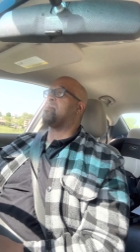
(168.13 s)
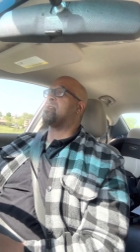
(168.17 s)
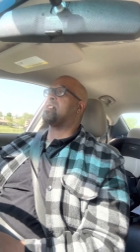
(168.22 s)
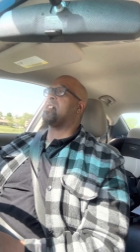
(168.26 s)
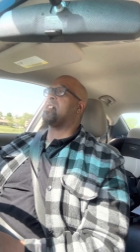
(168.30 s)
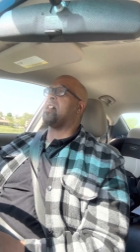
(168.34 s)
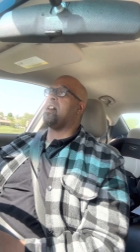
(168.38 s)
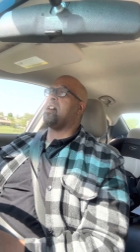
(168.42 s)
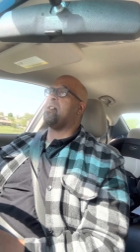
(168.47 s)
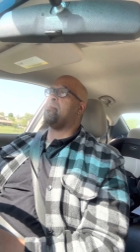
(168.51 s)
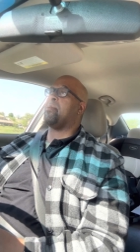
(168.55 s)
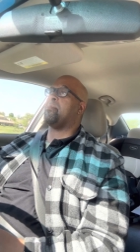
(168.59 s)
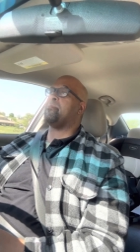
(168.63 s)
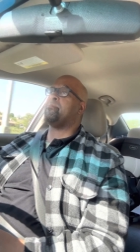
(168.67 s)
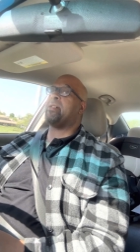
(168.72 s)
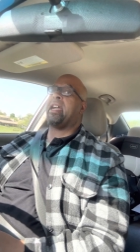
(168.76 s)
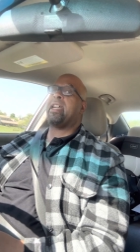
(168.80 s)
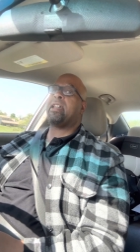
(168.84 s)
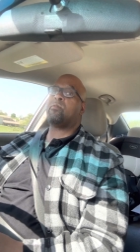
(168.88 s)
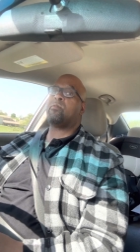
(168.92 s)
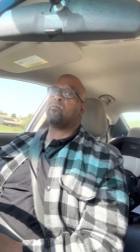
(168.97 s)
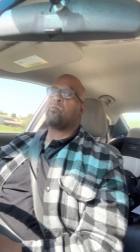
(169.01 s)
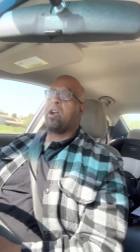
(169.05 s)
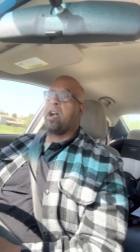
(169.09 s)
to become a
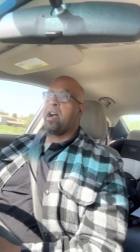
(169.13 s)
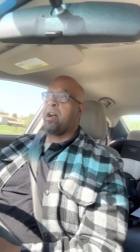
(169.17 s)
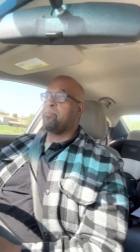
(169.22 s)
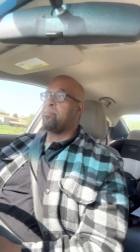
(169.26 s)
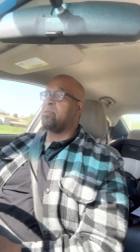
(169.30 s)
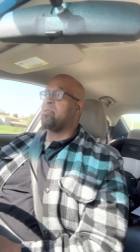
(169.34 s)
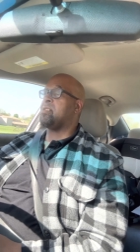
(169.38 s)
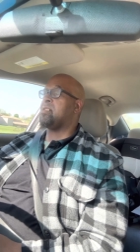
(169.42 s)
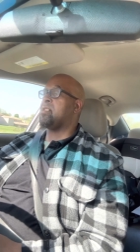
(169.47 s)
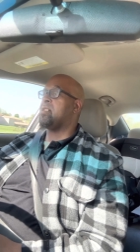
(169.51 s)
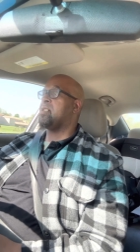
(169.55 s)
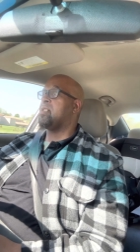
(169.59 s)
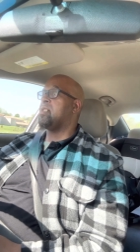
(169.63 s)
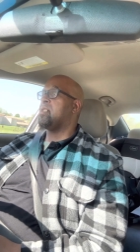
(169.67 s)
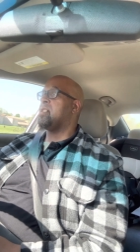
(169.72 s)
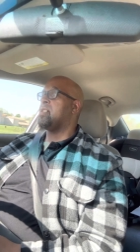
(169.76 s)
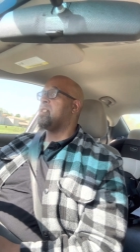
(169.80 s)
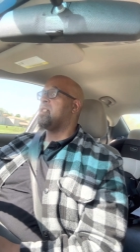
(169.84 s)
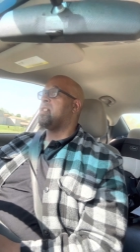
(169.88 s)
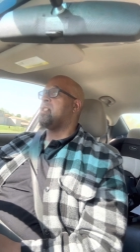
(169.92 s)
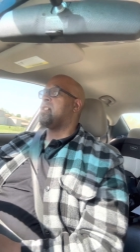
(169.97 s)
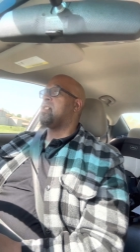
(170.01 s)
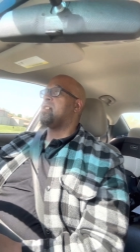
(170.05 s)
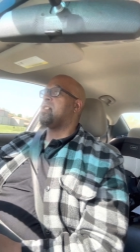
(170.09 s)
bank robber.
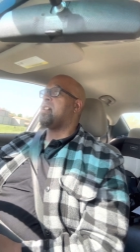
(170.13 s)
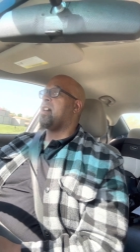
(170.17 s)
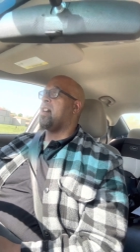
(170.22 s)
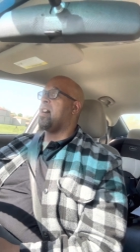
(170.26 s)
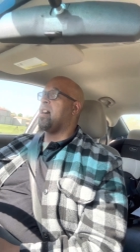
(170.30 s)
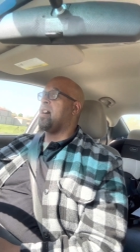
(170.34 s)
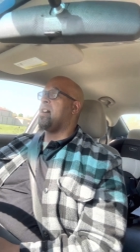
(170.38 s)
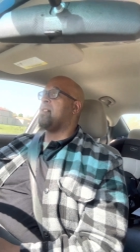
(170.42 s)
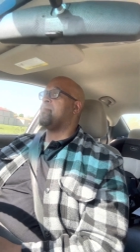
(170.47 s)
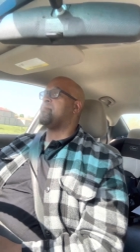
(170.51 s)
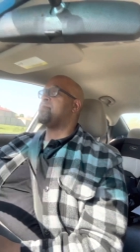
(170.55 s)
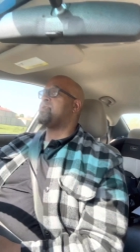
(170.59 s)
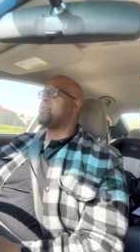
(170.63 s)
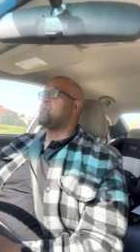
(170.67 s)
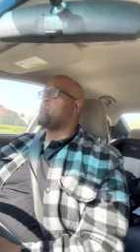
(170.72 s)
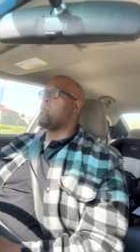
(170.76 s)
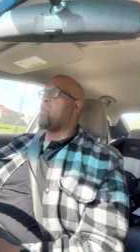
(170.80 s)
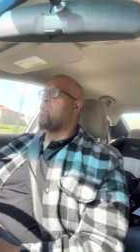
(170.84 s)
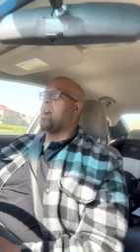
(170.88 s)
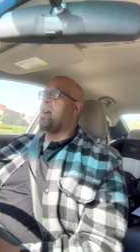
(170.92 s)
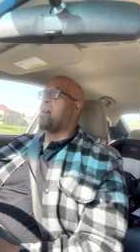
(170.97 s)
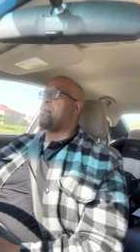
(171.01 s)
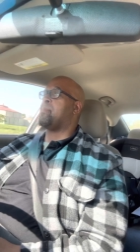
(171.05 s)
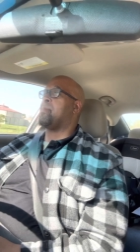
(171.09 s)
Uh, she
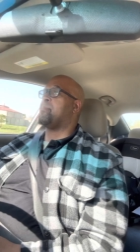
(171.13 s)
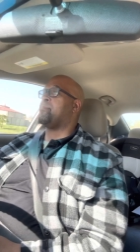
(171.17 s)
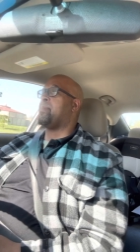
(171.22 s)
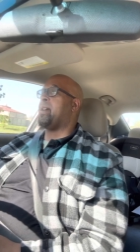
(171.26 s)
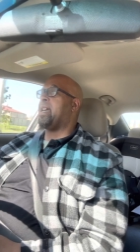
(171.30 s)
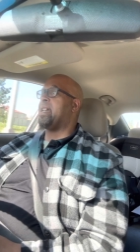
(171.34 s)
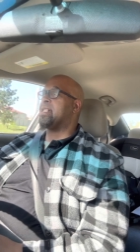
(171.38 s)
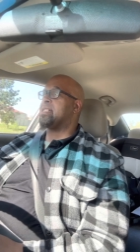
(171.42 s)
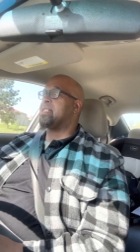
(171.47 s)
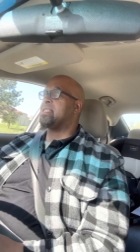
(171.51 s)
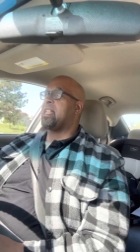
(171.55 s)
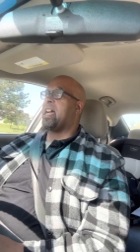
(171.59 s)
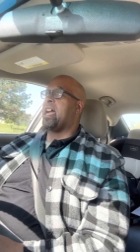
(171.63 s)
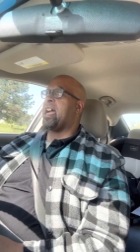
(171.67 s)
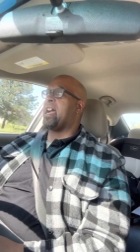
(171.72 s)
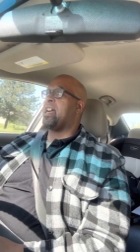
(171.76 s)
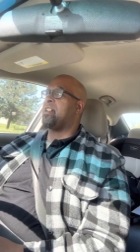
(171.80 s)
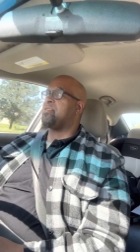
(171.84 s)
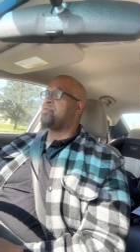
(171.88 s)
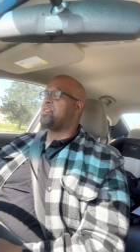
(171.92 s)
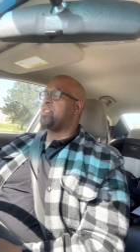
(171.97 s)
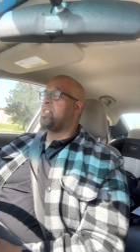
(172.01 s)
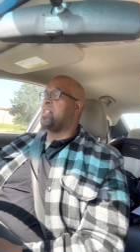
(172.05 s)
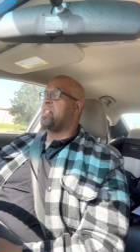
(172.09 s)
robbed a bank
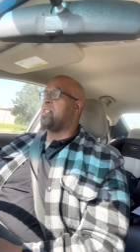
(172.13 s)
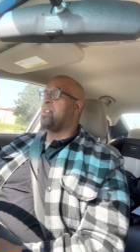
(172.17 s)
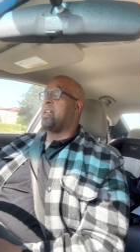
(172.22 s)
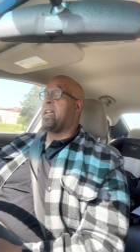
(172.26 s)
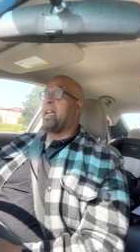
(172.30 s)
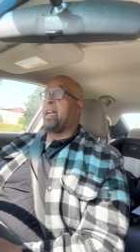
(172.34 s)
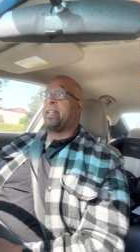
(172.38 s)
last year.